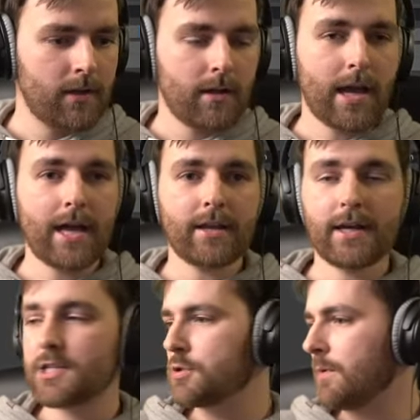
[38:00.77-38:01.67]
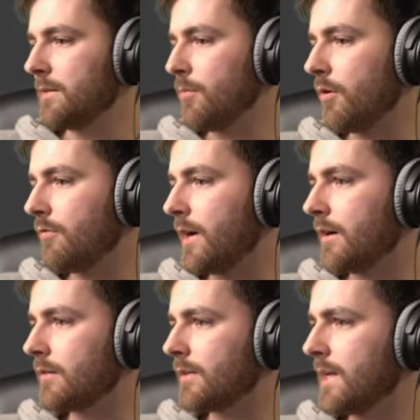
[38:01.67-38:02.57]
add edge split
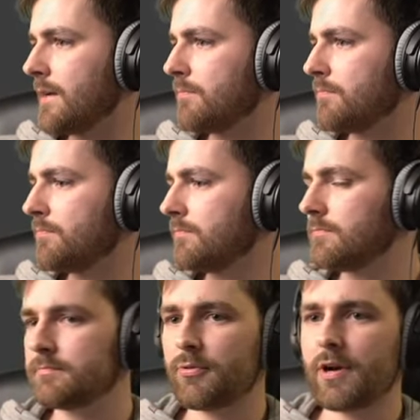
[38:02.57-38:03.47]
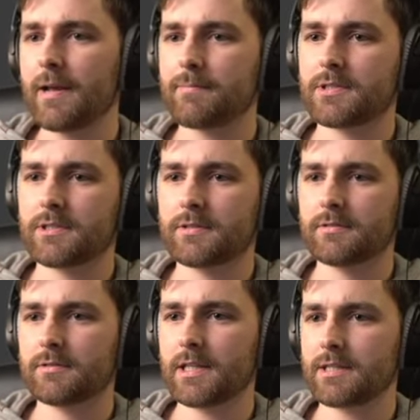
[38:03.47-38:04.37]
modifier yeah perhaps
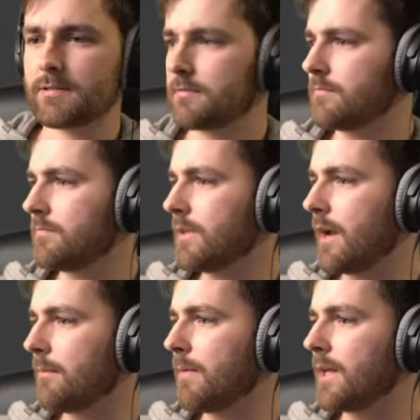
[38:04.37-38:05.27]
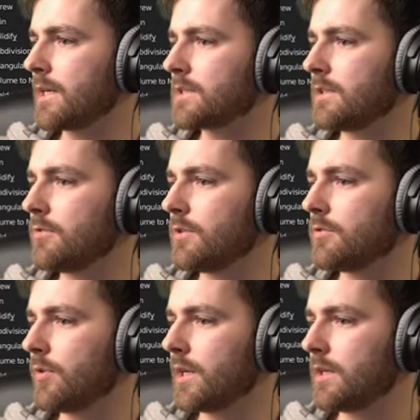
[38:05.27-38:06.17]
that's that I might actually do the
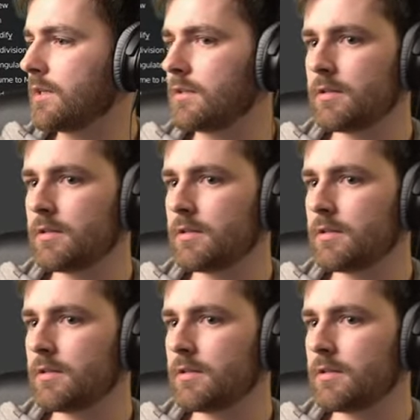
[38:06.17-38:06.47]
trick